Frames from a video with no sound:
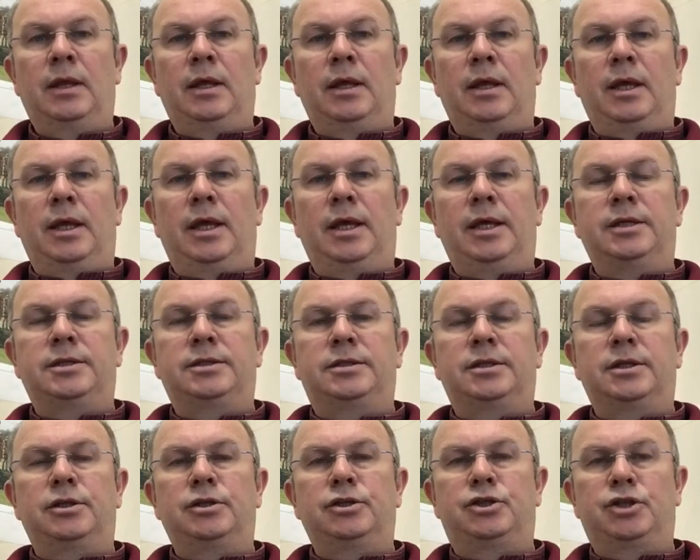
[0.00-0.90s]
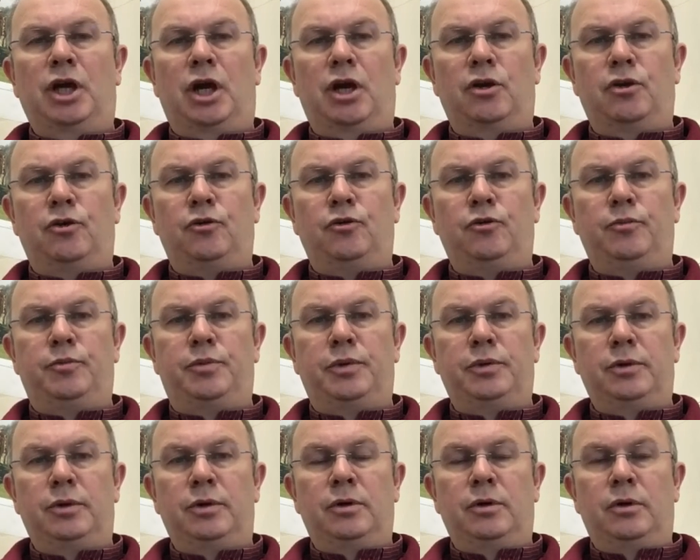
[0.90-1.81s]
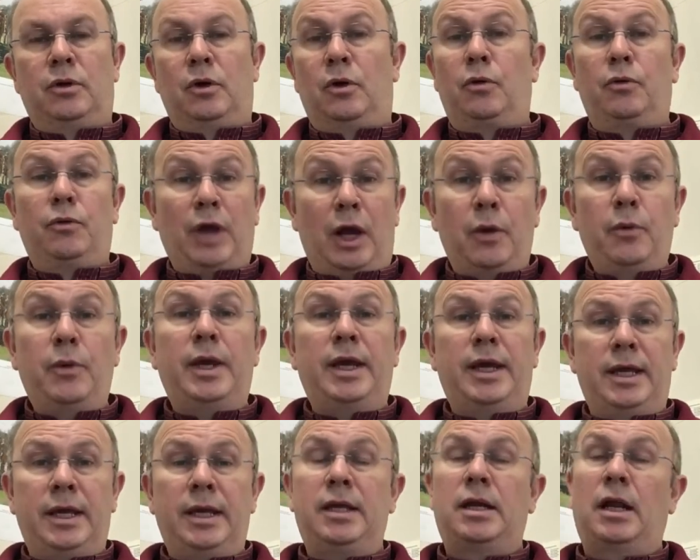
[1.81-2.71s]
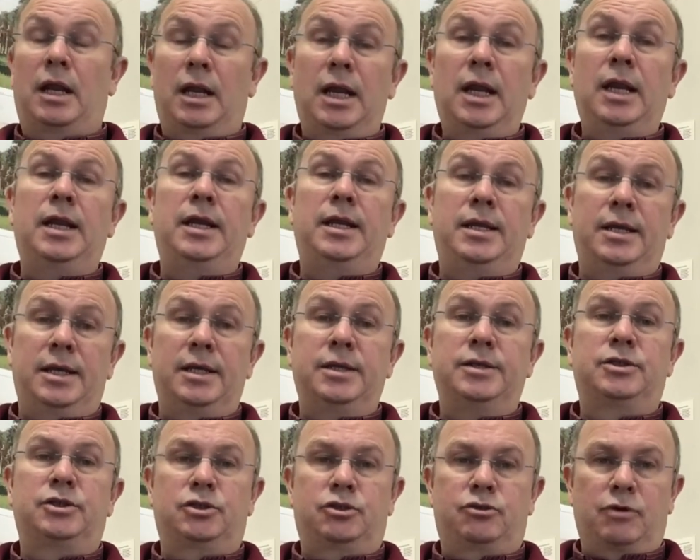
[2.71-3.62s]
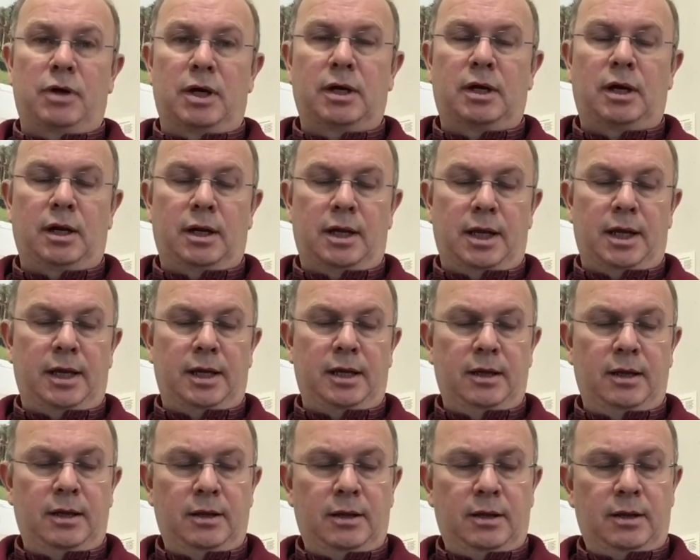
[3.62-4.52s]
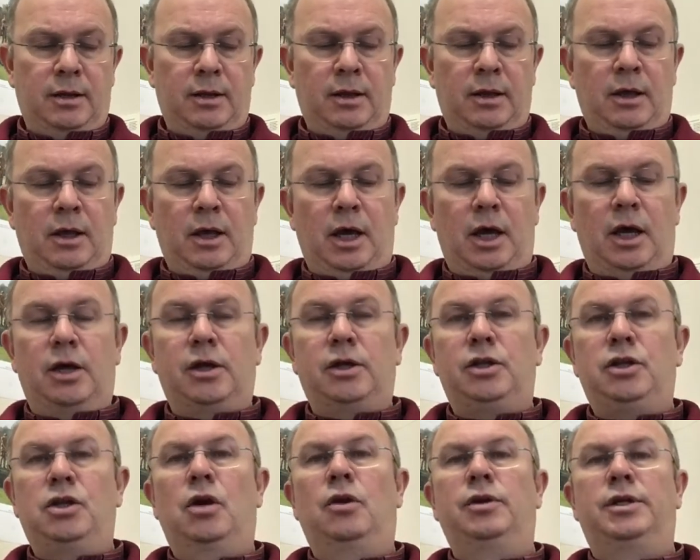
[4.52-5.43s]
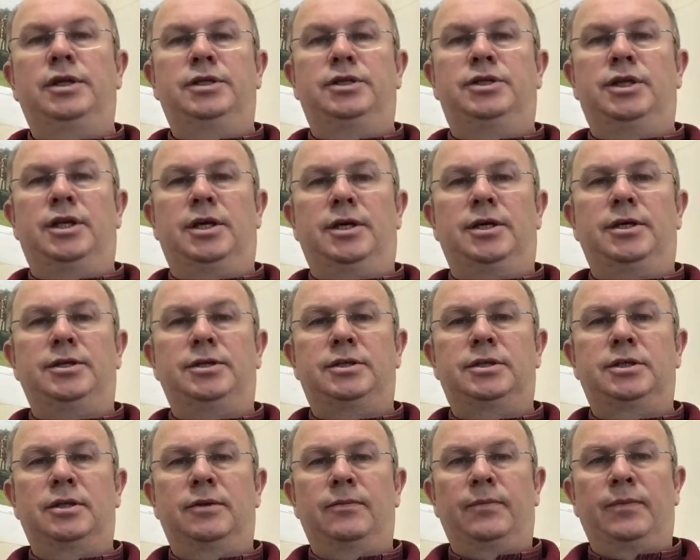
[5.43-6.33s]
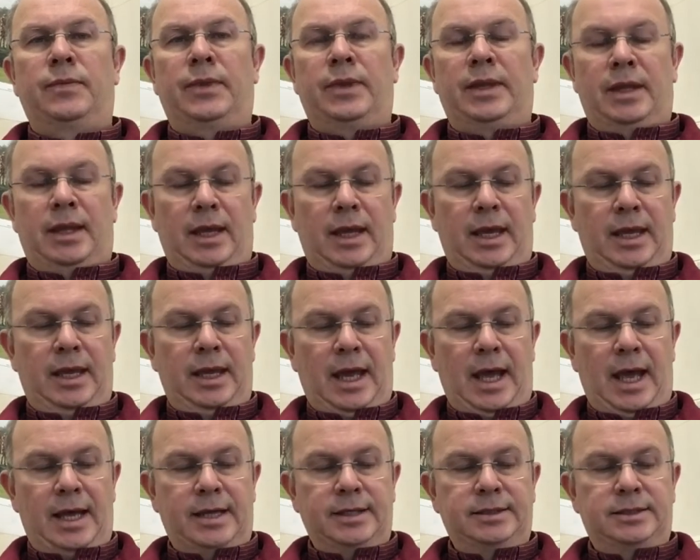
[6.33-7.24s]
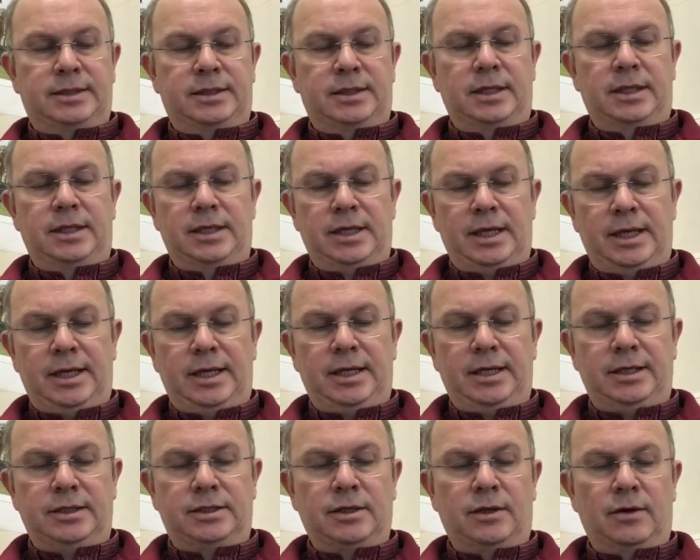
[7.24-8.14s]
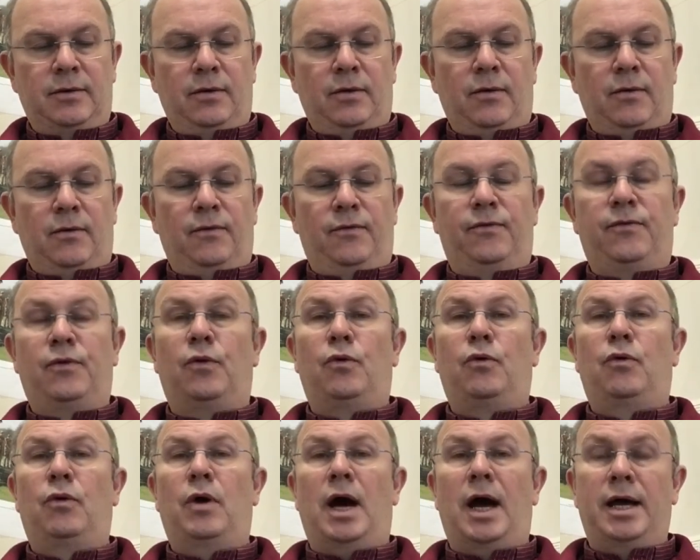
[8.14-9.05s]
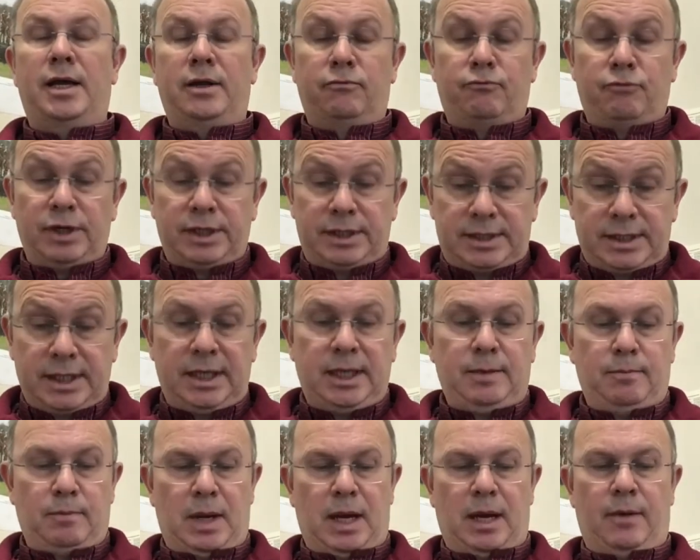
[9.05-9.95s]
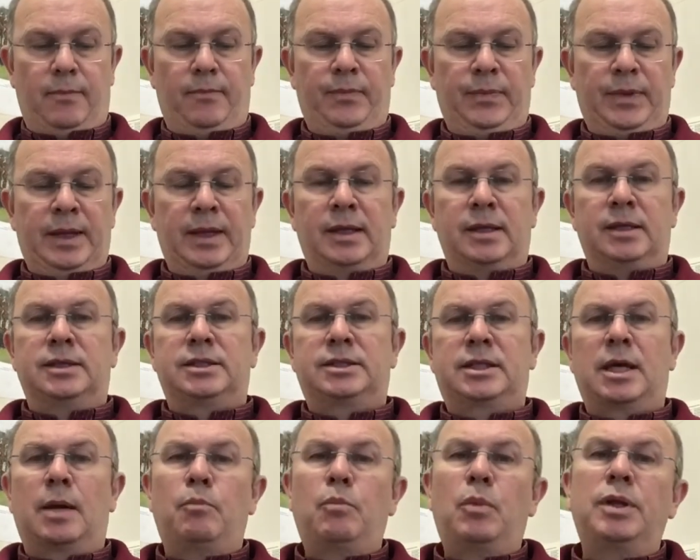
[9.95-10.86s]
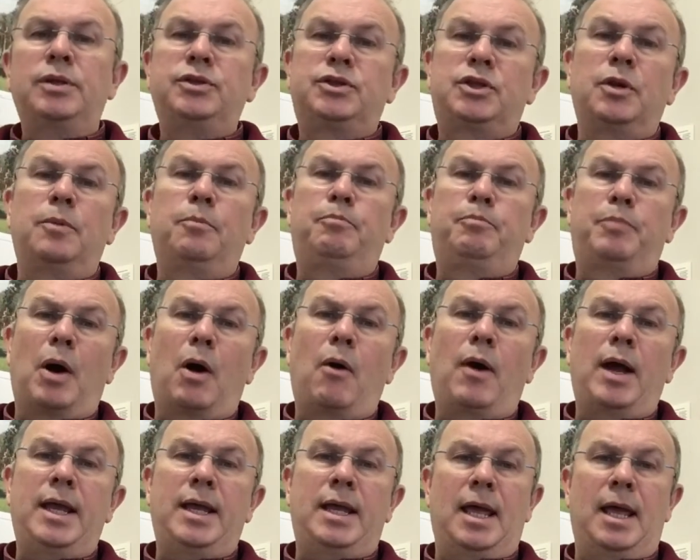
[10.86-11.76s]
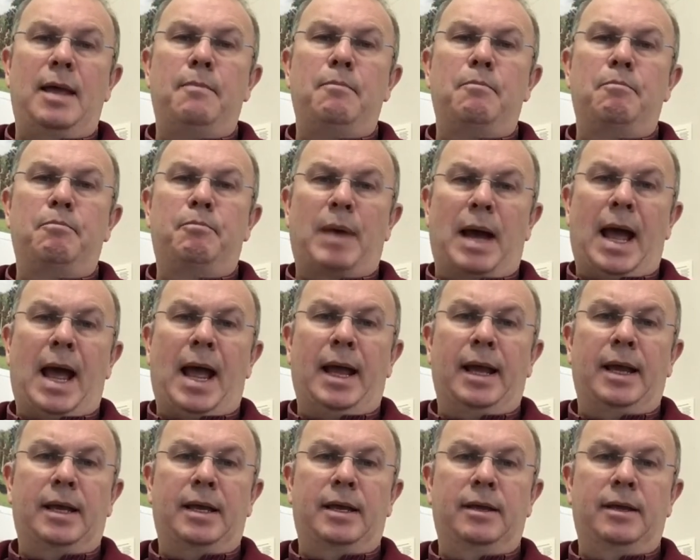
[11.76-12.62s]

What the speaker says: is that Job, although he clearly is struggling, acknowledges he has the need for a redeemer, someone to buy him back